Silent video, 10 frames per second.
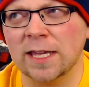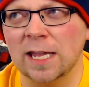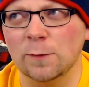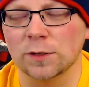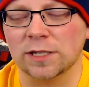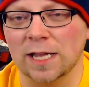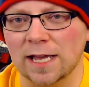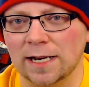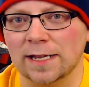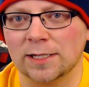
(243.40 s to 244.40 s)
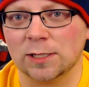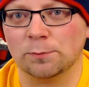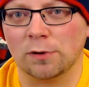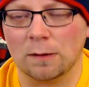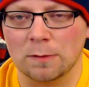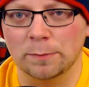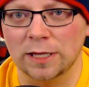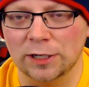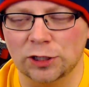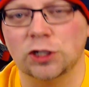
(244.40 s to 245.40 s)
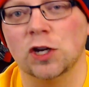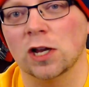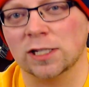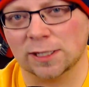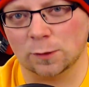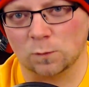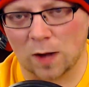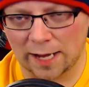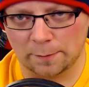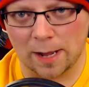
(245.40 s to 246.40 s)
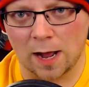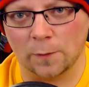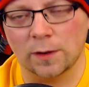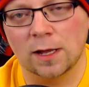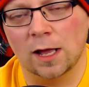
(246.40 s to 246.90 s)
he was in it probably just the right amount.